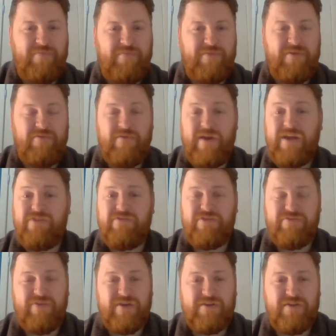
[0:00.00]
They're age
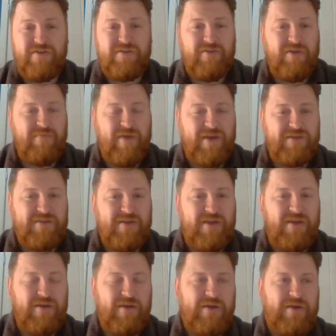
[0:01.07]
restricted, so you might
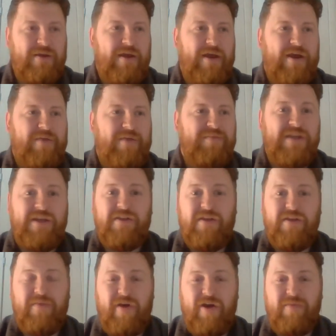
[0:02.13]
see particularly
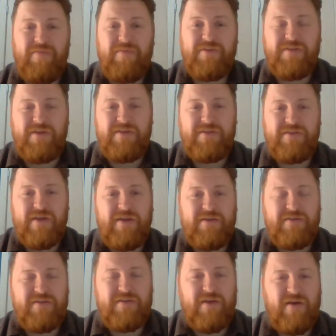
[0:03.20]
apartments these
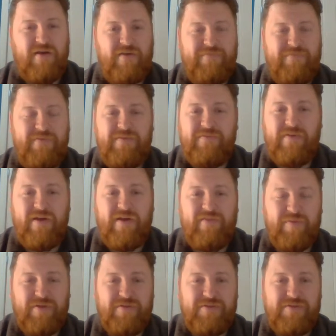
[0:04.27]
days that are 55
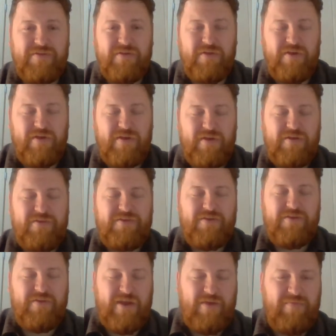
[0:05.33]
plus. So
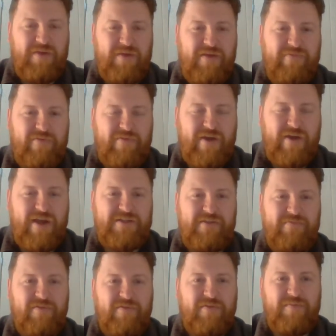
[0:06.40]
there can be a variety
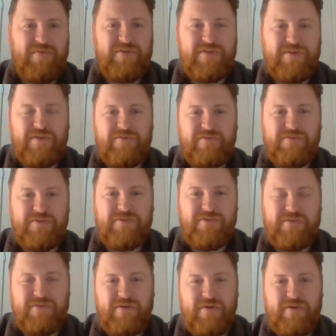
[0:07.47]
of occupancy
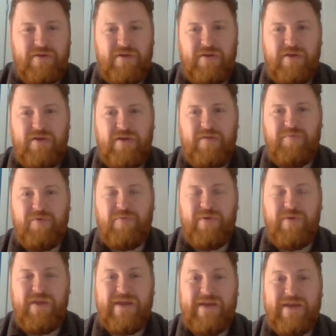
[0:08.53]
clauses, but
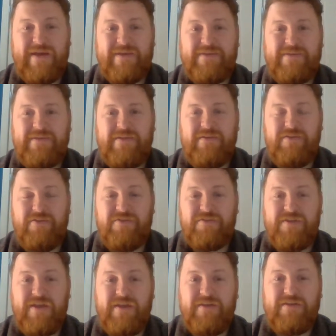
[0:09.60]
we get asked, does
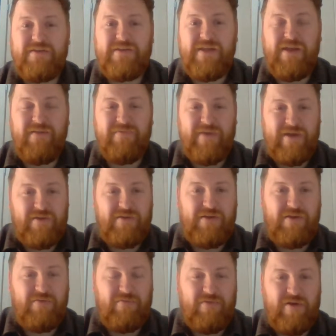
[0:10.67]
it
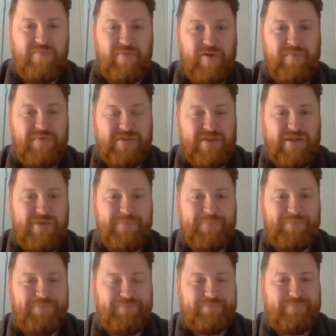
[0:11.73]
devalue a property?
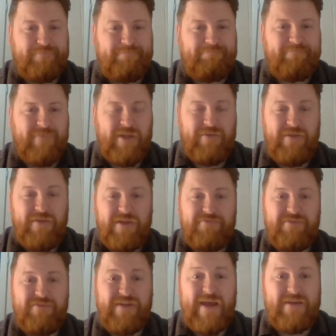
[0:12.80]
And the answer
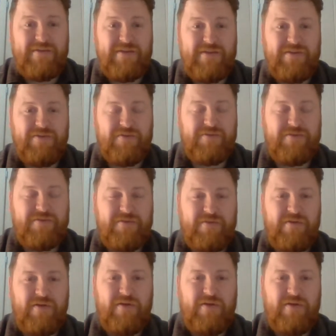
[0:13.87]
is yes, it does.